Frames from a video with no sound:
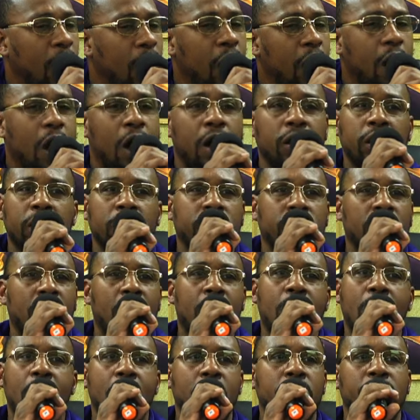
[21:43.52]
All the
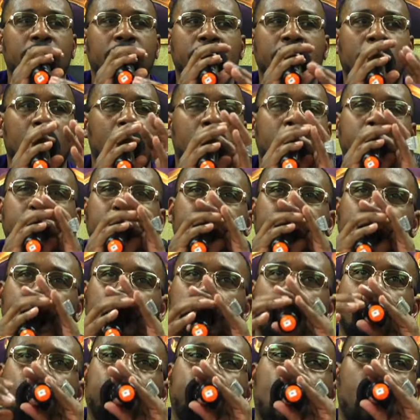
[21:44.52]
all the all the,
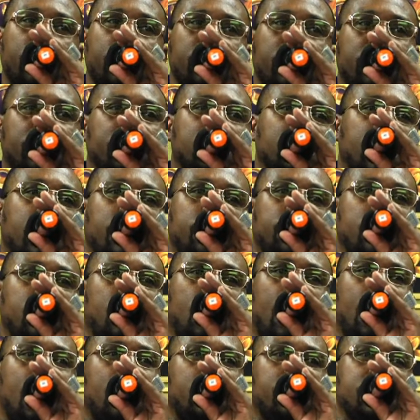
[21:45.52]
the sports, hey, we
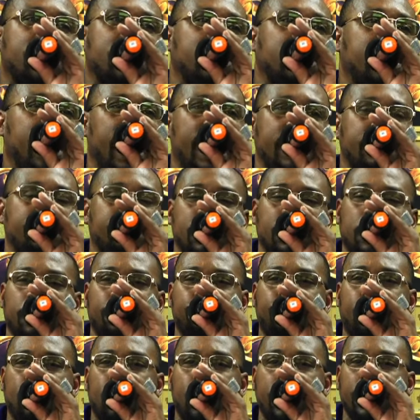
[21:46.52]
know all the stats.
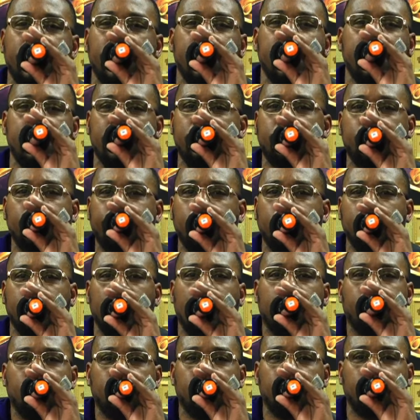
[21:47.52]
LeBron hit a triple
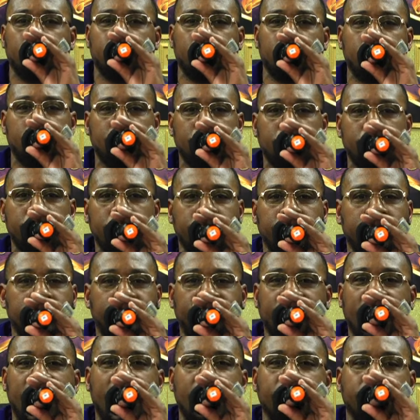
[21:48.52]
double, three, three
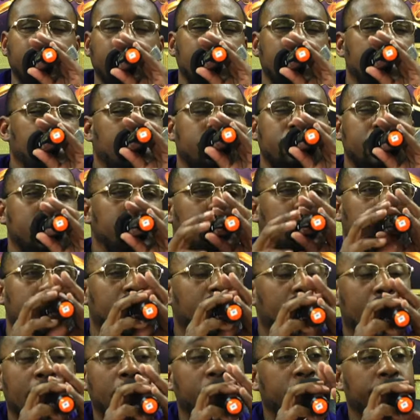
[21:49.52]
five. Well,
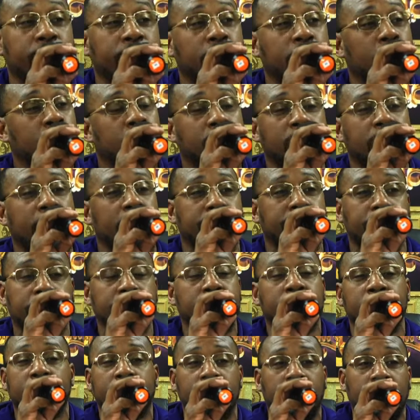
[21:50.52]
I don't even know stats. So
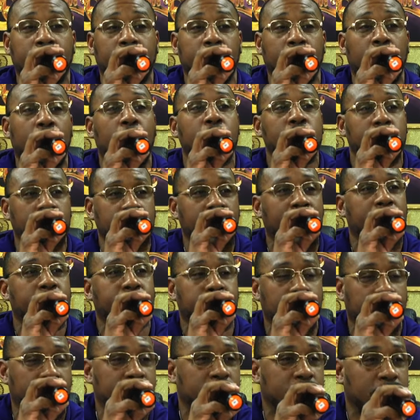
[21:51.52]
I'm just saying, y'all
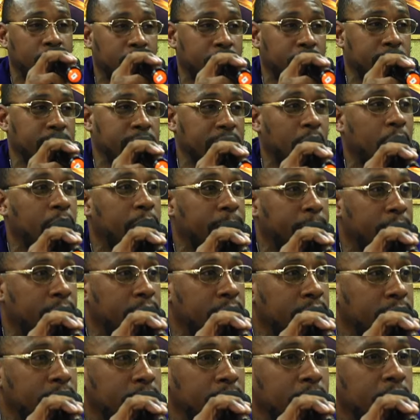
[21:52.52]
stat brothers know what I'm talking
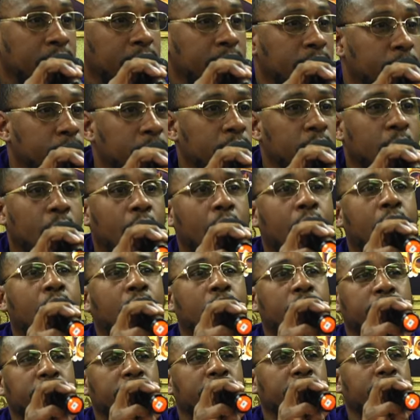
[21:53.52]
about. We know
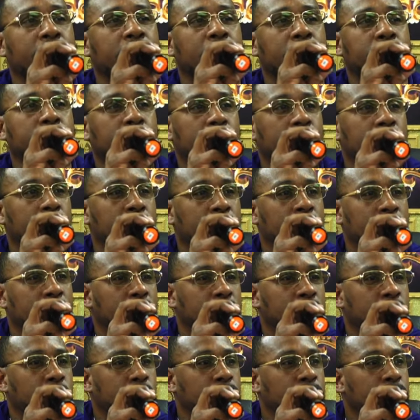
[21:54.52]
all the damn
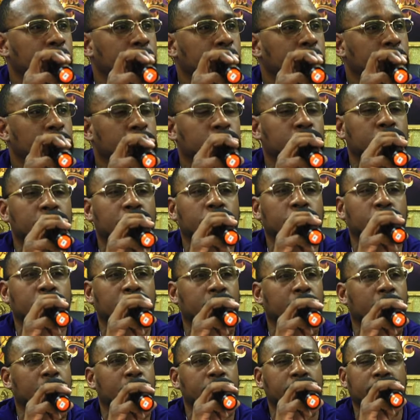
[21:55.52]
uh who who who done
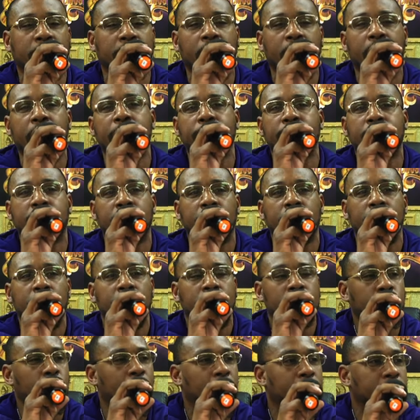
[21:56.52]
won all the games
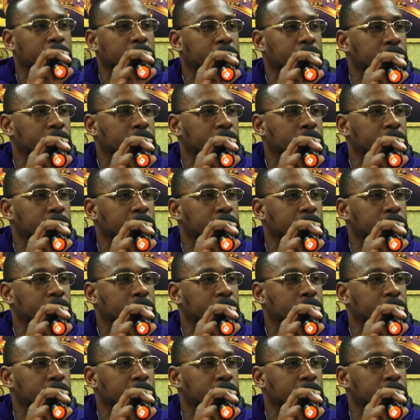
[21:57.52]
throughout